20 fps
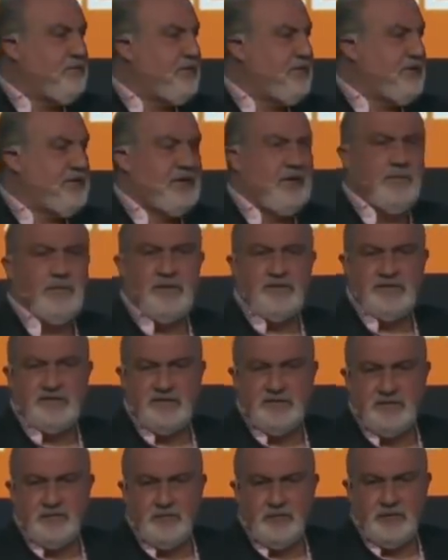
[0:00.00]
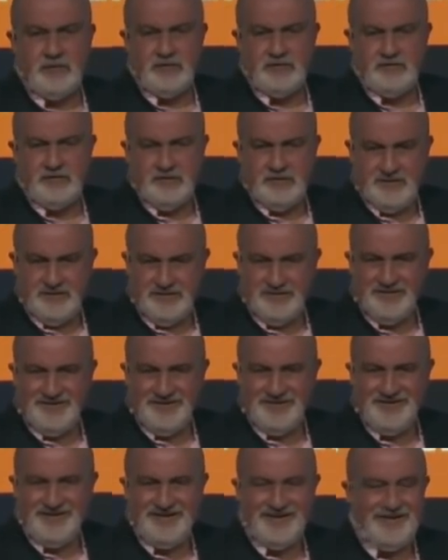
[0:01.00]
what a complex system was
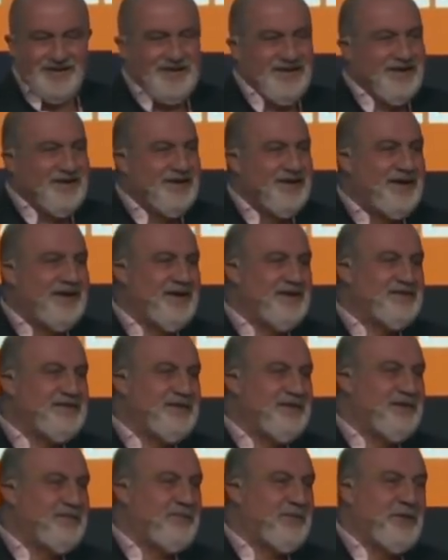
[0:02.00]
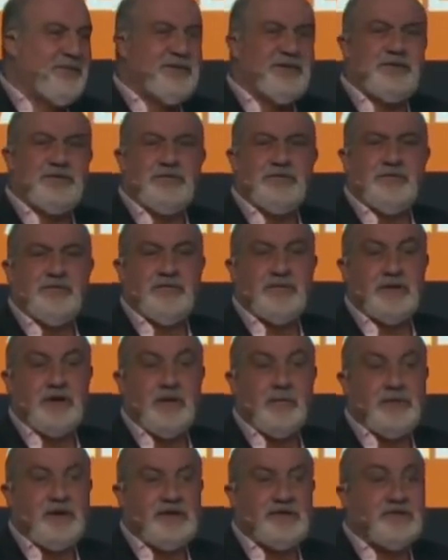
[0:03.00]
at a barbecue of the
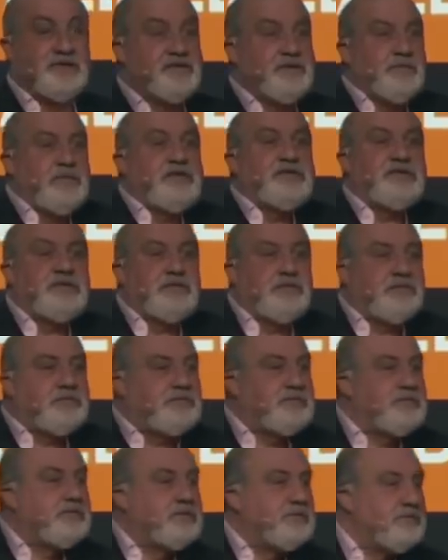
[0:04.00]
Complex System Institute.